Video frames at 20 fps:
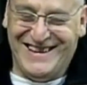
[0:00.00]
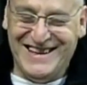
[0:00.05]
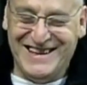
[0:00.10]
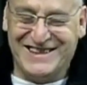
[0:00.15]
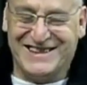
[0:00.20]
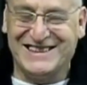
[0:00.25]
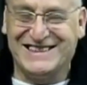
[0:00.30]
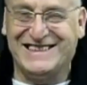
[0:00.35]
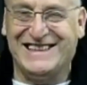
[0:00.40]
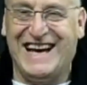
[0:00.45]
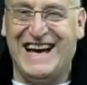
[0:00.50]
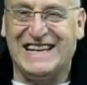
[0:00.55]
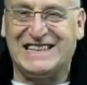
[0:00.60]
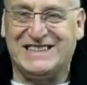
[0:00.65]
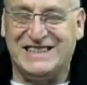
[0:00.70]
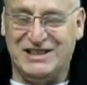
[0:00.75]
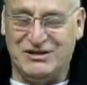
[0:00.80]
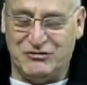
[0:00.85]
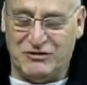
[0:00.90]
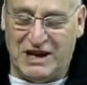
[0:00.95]
the
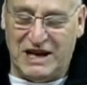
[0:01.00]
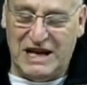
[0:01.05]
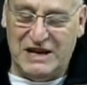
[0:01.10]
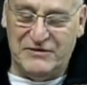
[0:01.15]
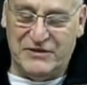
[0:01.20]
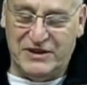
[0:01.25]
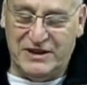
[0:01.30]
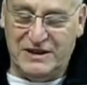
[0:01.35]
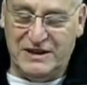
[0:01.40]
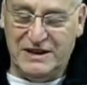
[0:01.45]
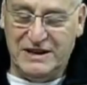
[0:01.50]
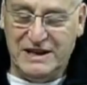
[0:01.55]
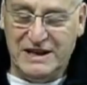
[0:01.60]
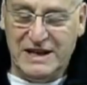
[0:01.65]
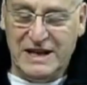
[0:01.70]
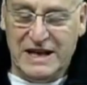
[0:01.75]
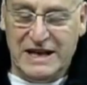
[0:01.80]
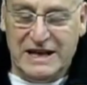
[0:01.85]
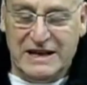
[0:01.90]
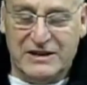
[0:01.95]
taxi driver,
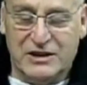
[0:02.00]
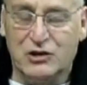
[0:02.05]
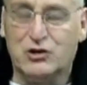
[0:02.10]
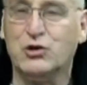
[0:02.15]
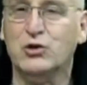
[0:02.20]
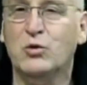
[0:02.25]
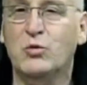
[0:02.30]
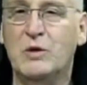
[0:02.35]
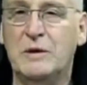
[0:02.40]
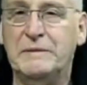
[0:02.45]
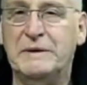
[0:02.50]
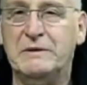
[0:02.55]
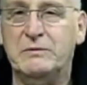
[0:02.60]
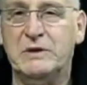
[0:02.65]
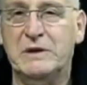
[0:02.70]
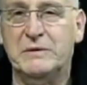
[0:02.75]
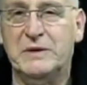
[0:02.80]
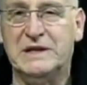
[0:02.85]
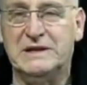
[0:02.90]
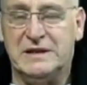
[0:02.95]
the two women
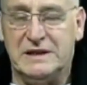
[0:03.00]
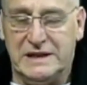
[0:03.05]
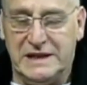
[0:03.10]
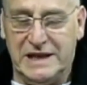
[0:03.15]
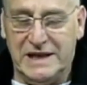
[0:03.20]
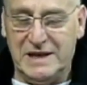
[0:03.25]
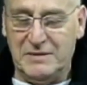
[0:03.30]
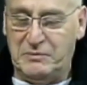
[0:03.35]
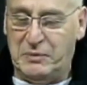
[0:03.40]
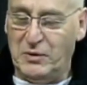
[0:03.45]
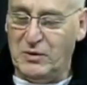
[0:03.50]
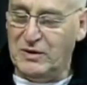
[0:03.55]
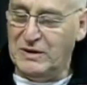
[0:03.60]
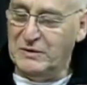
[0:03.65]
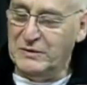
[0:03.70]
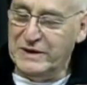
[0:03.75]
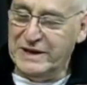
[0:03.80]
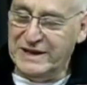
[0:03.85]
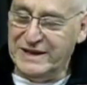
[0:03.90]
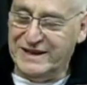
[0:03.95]
we went to the airport
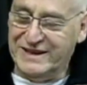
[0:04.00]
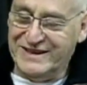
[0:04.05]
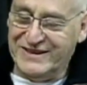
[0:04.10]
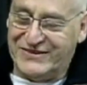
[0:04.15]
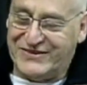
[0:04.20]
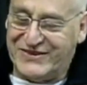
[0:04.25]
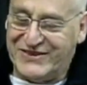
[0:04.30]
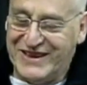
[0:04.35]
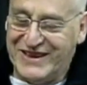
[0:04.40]
with.